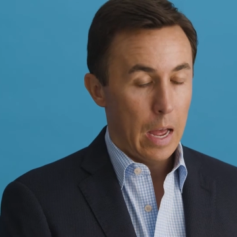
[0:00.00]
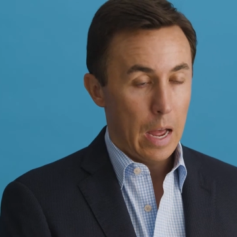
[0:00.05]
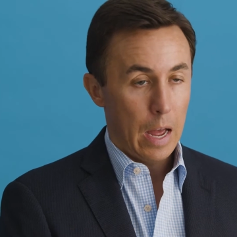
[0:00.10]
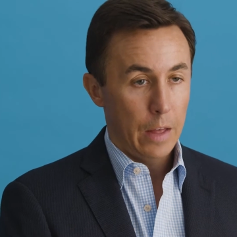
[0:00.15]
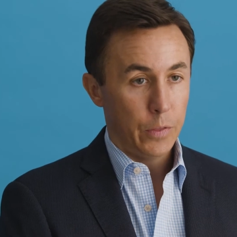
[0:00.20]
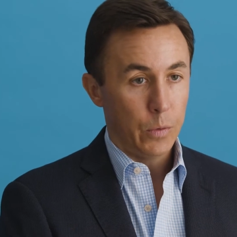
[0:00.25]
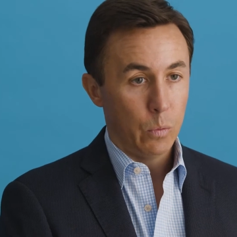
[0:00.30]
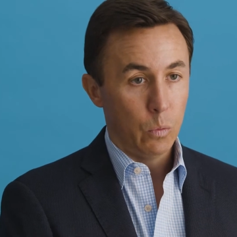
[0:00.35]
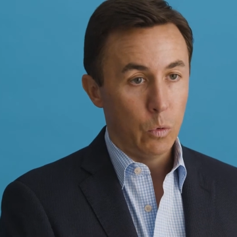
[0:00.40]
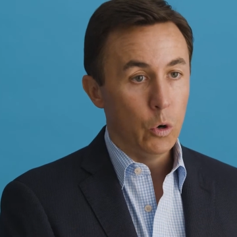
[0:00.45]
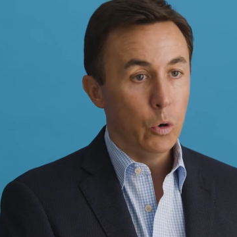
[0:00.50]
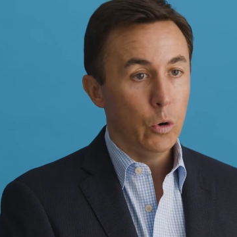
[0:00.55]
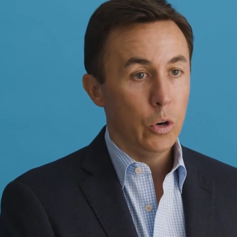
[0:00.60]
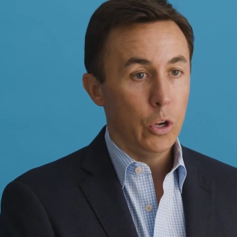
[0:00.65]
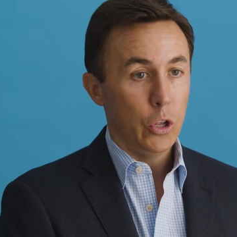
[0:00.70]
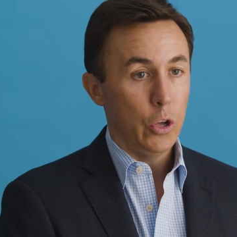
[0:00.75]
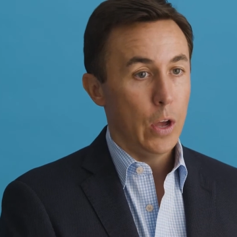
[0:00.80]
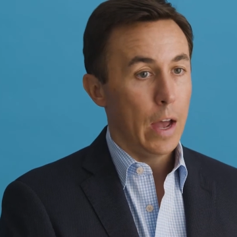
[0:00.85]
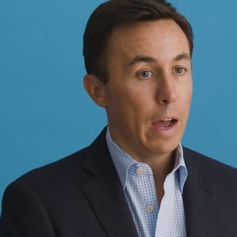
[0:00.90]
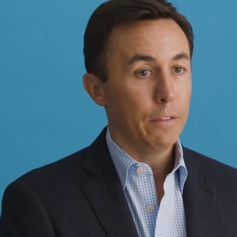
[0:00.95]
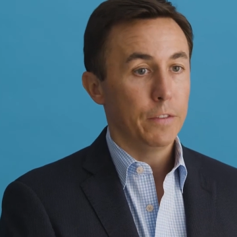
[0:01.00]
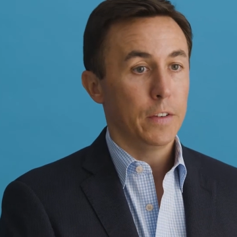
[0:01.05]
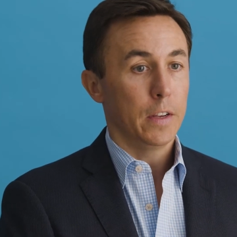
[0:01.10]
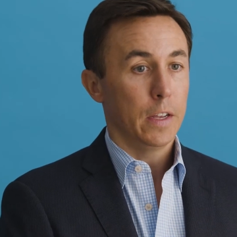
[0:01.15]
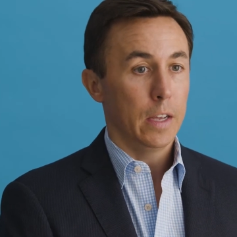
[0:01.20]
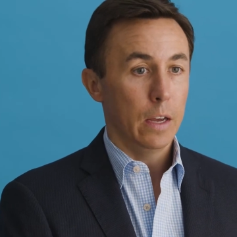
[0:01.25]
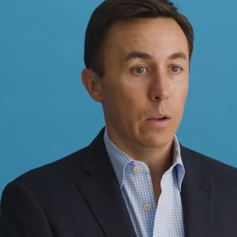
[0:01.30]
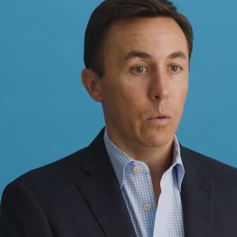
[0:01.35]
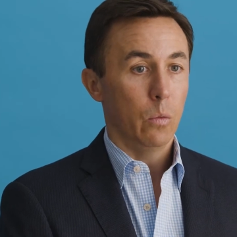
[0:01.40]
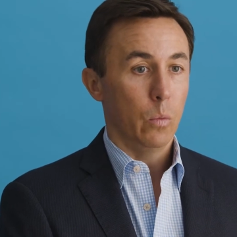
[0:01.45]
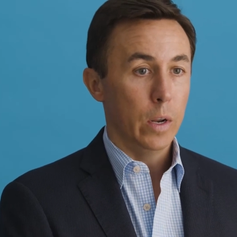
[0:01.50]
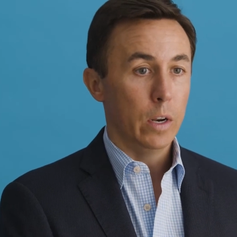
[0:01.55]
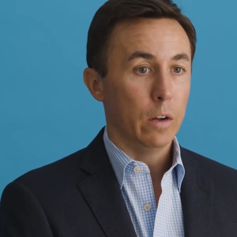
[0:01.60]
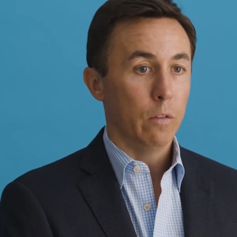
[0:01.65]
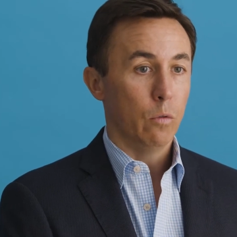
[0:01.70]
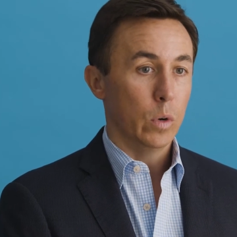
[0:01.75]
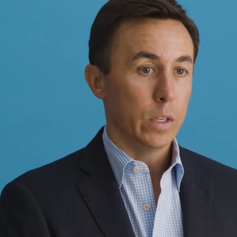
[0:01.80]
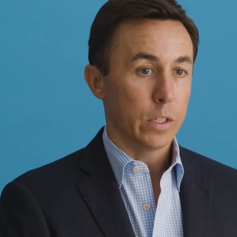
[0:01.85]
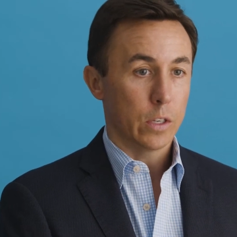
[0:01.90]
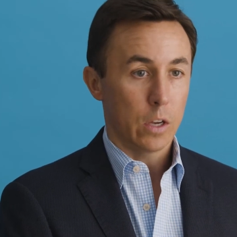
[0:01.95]
at the root, you have to get rid
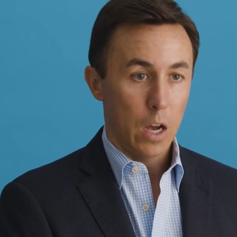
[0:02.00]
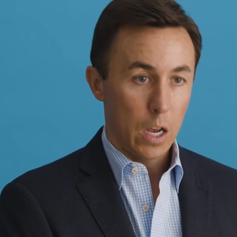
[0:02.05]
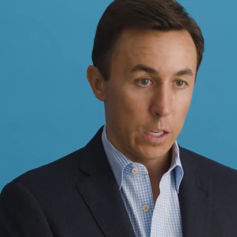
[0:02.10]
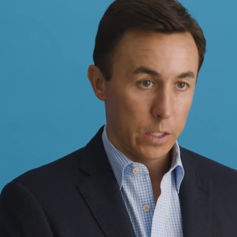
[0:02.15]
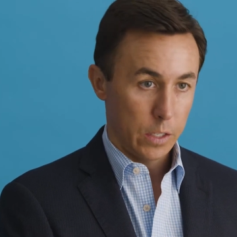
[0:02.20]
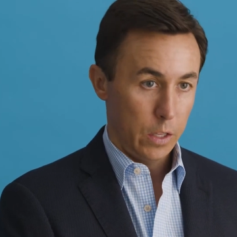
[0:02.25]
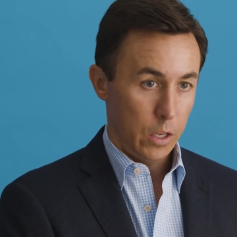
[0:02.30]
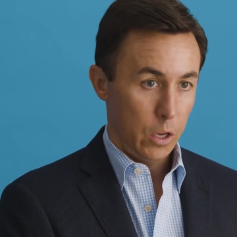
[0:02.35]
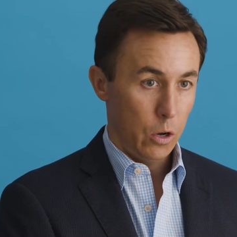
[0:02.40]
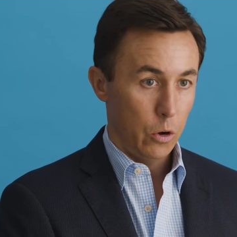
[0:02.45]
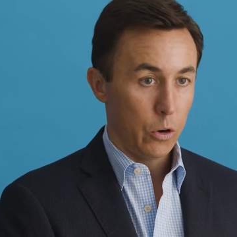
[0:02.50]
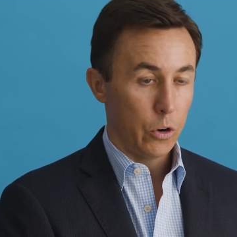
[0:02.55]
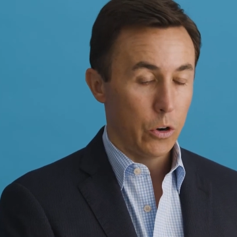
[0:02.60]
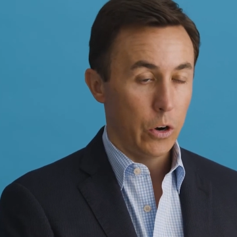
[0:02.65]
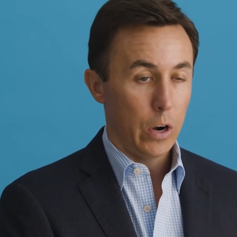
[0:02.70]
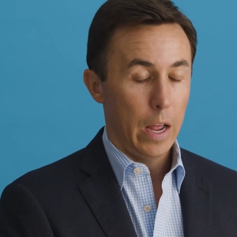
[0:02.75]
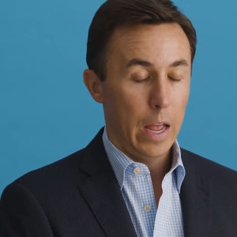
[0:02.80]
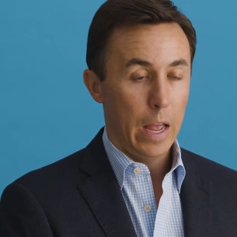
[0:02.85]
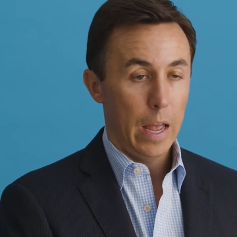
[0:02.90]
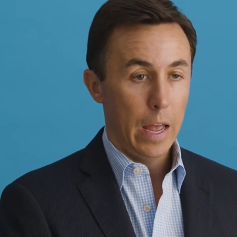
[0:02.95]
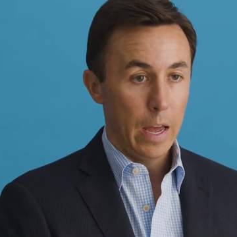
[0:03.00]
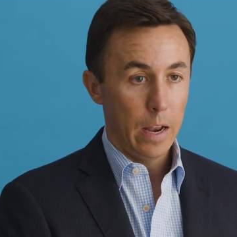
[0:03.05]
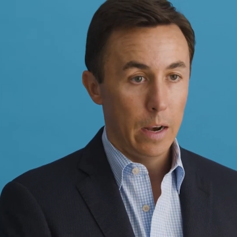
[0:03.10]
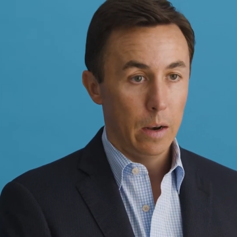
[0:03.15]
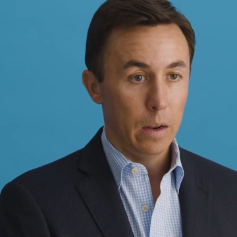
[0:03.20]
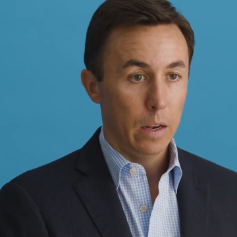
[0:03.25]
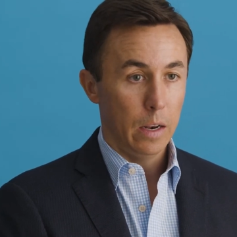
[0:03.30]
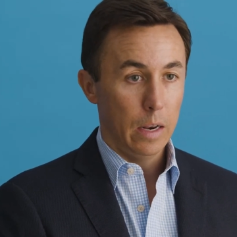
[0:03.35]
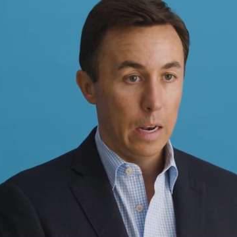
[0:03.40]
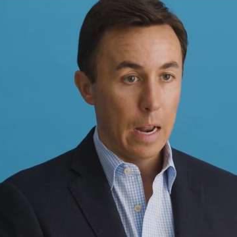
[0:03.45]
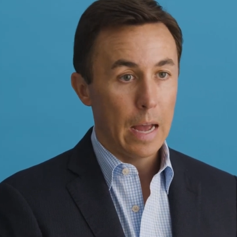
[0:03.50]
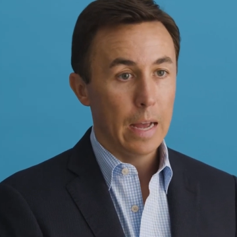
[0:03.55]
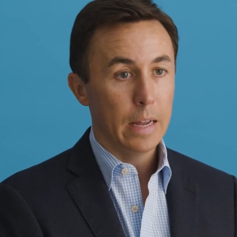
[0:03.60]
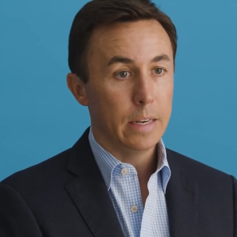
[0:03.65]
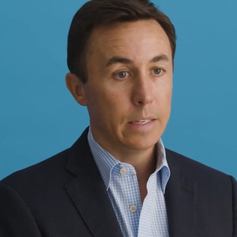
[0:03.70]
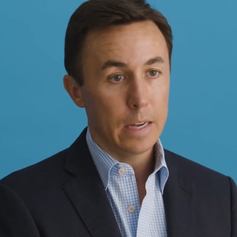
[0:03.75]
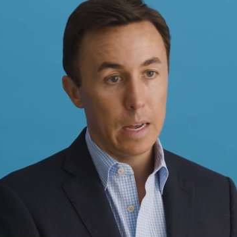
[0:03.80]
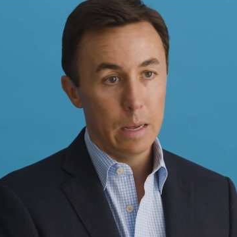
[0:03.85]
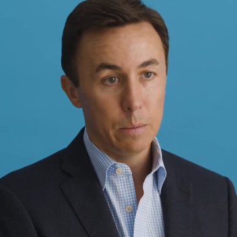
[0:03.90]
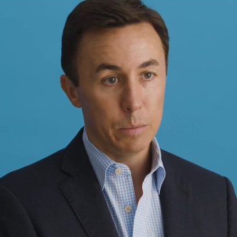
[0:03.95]
of what's causing the odor, and
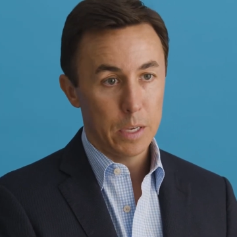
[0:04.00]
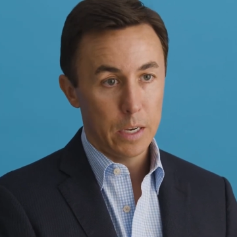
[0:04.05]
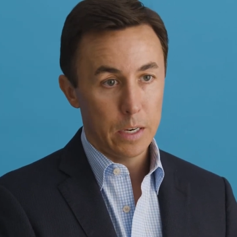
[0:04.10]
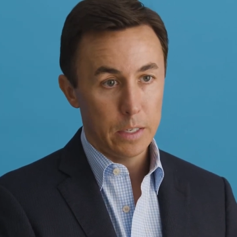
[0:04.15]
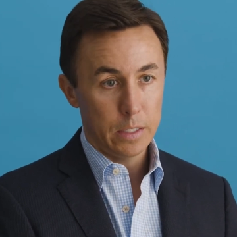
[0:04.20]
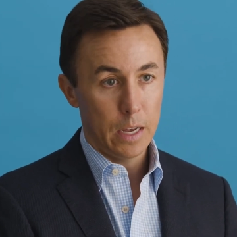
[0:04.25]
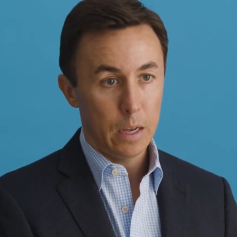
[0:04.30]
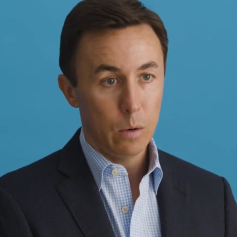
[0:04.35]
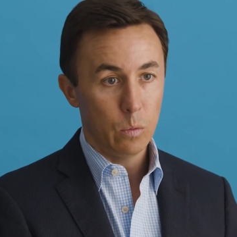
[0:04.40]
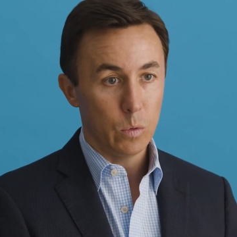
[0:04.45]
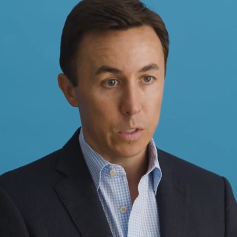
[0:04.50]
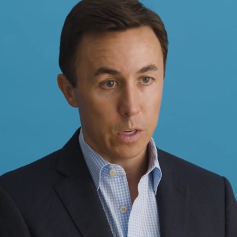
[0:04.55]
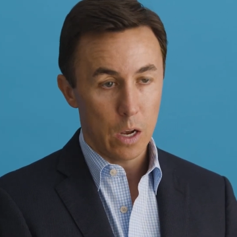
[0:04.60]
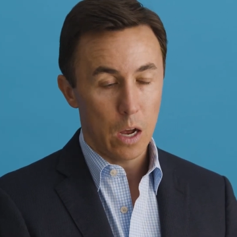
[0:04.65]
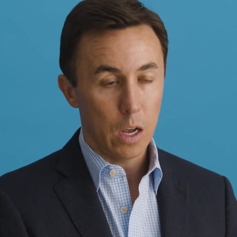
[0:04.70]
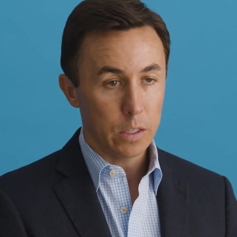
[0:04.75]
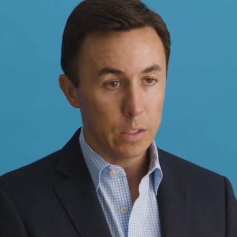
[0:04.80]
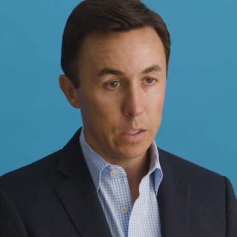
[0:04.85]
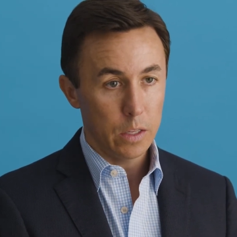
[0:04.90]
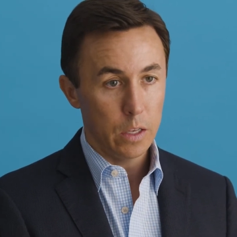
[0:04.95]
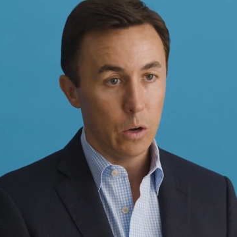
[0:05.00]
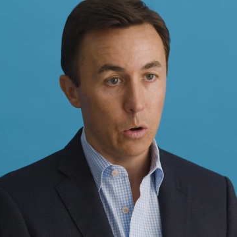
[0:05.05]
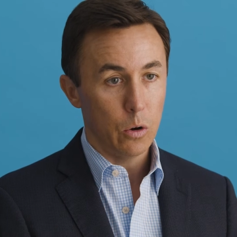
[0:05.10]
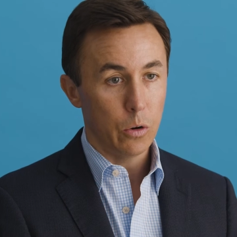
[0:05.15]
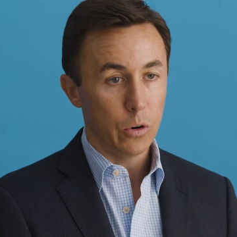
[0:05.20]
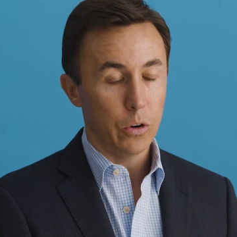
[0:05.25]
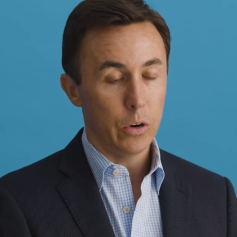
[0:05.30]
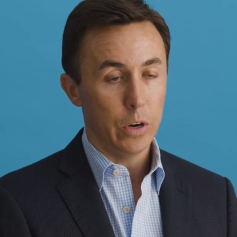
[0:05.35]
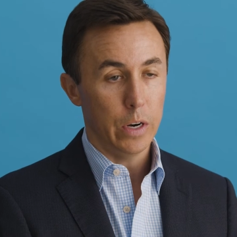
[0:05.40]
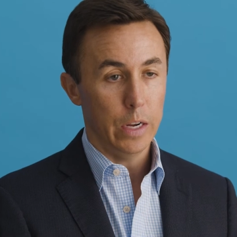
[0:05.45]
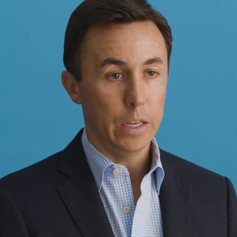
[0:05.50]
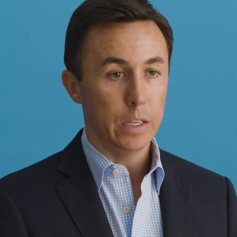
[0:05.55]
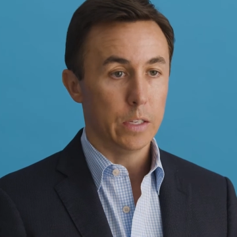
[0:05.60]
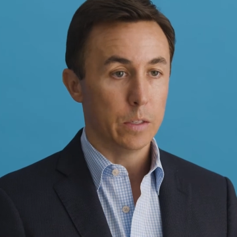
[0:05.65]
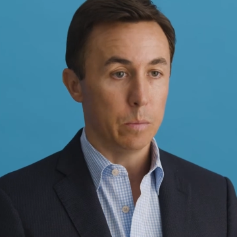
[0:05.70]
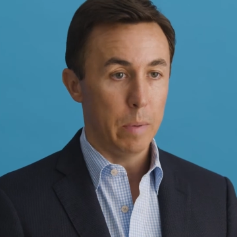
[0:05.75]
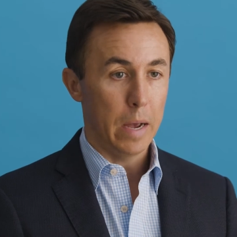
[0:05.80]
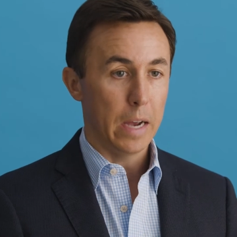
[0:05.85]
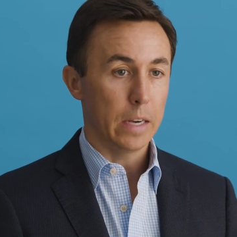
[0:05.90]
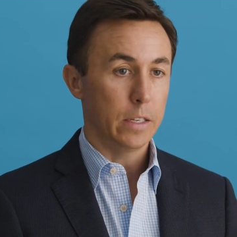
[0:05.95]
9 times out of 10, what's causing the odor
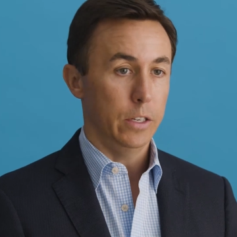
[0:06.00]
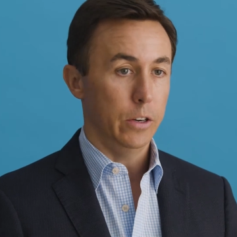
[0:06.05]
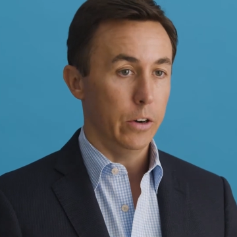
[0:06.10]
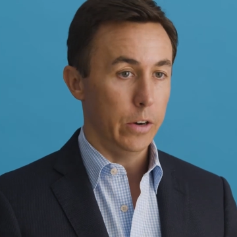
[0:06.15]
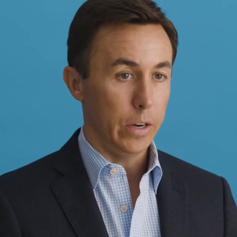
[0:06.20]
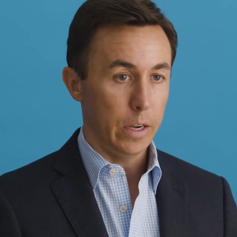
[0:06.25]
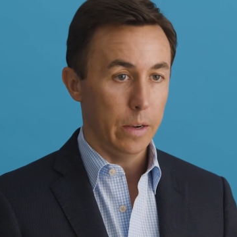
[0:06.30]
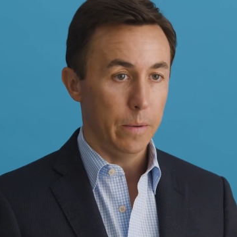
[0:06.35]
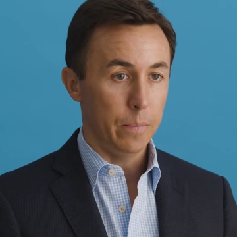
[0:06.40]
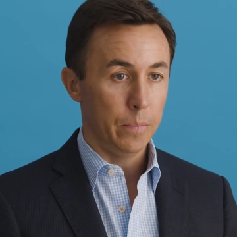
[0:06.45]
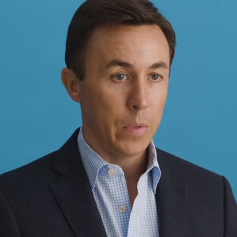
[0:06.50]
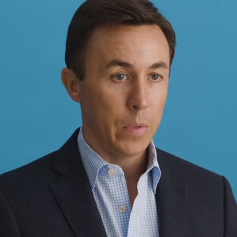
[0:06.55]
is bacteria.